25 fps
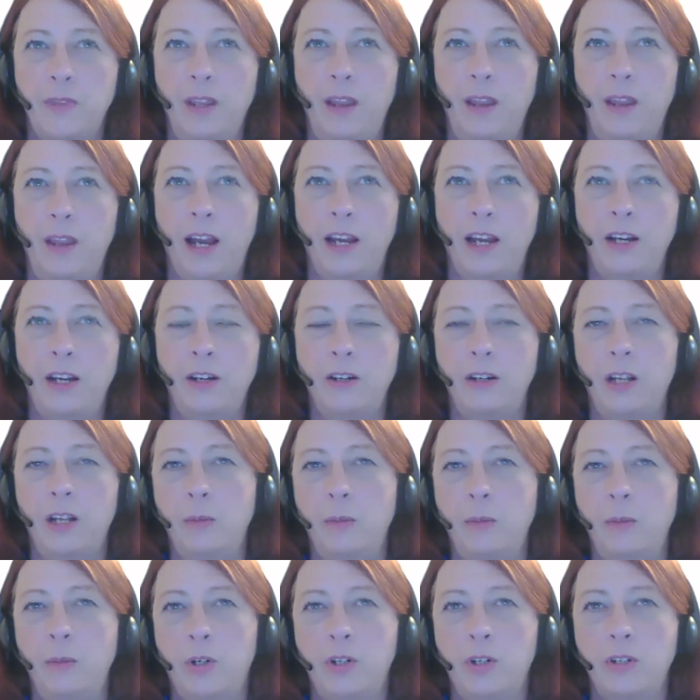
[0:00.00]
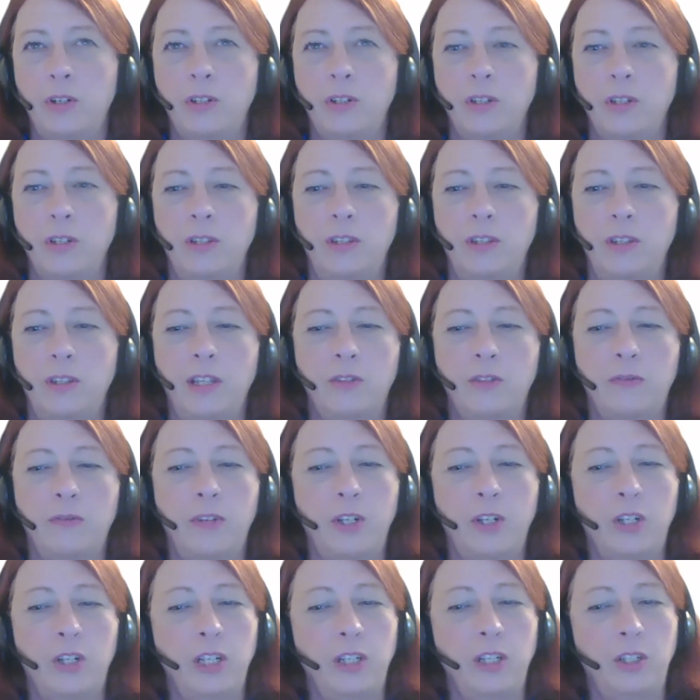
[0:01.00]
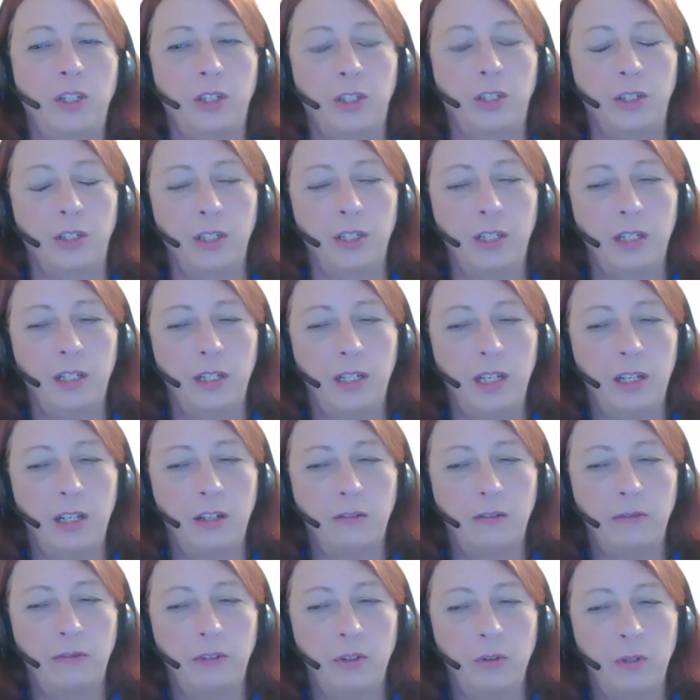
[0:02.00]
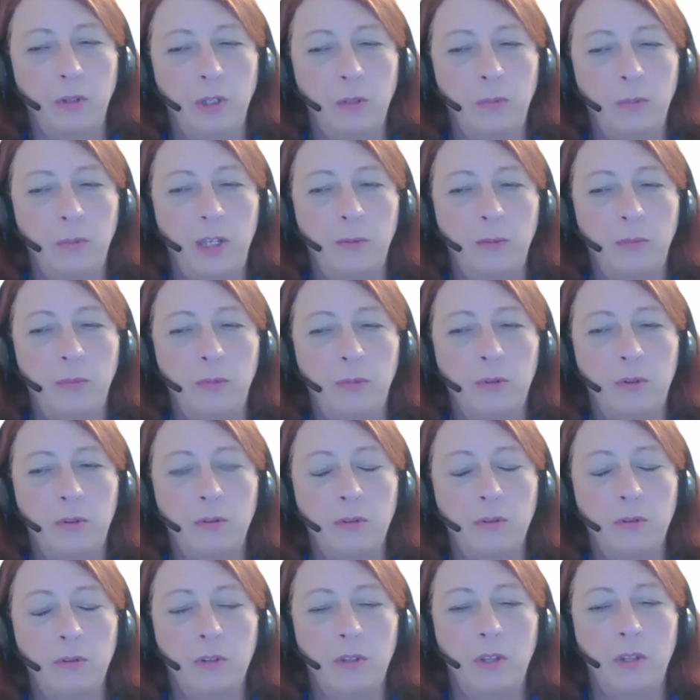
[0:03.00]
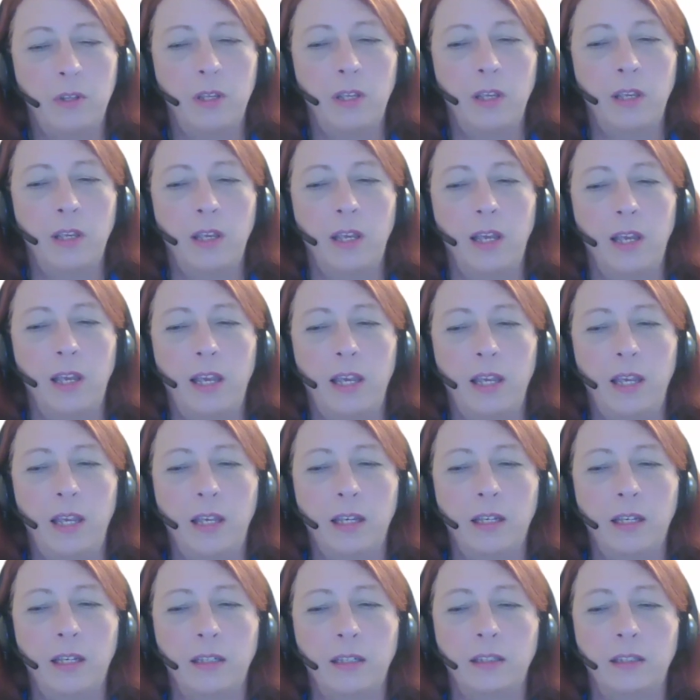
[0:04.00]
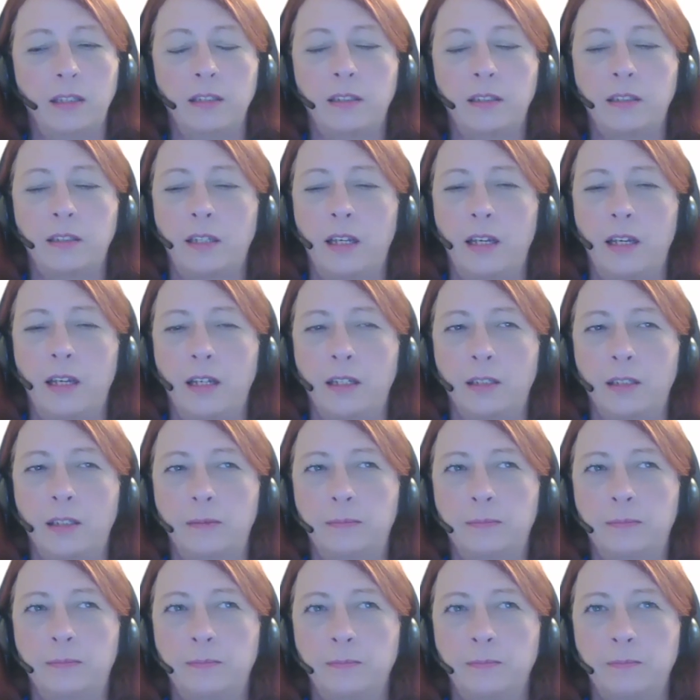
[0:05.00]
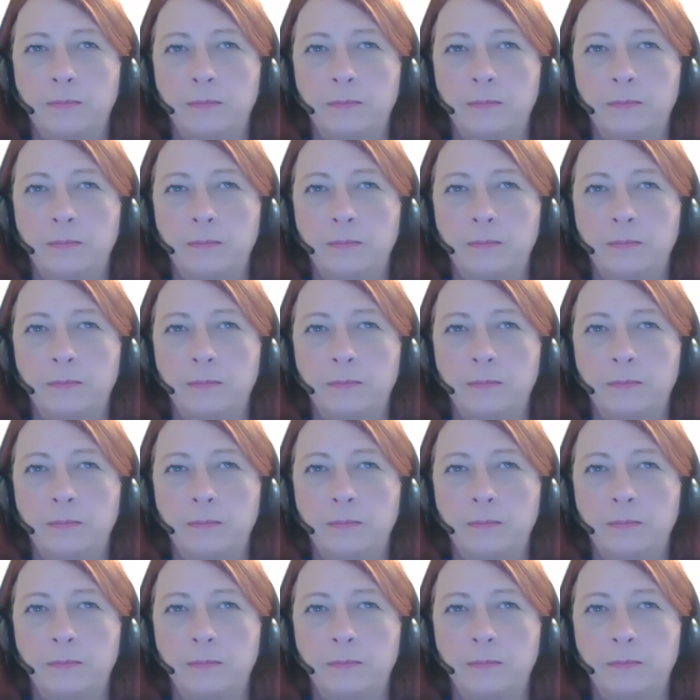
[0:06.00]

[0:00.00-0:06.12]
hired a person that's very good at interviewing people and um,